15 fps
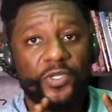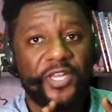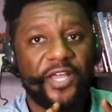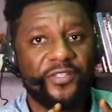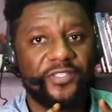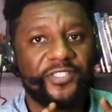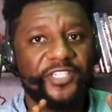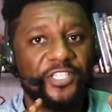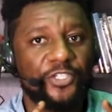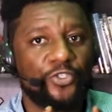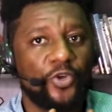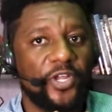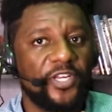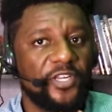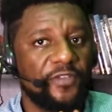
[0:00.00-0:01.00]
without
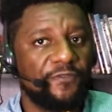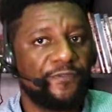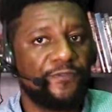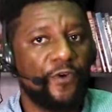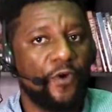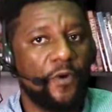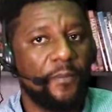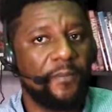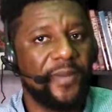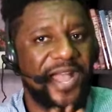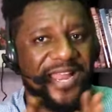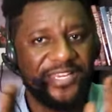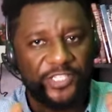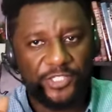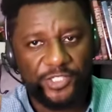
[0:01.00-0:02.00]
destroying the form
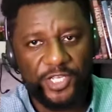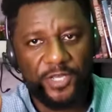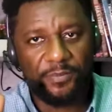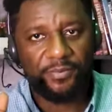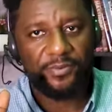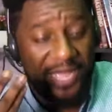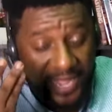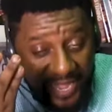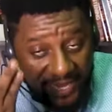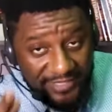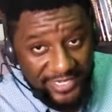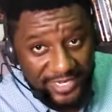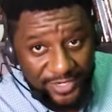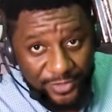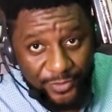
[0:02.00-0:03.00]
and the shape. I
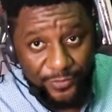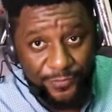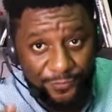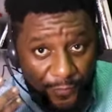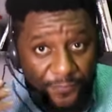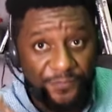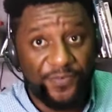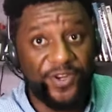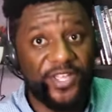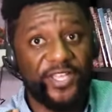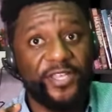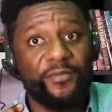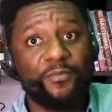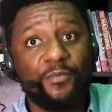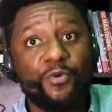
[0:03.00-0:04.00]
tell you for
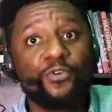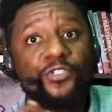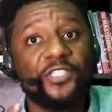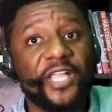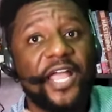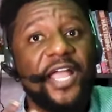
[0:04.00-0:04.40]
free, most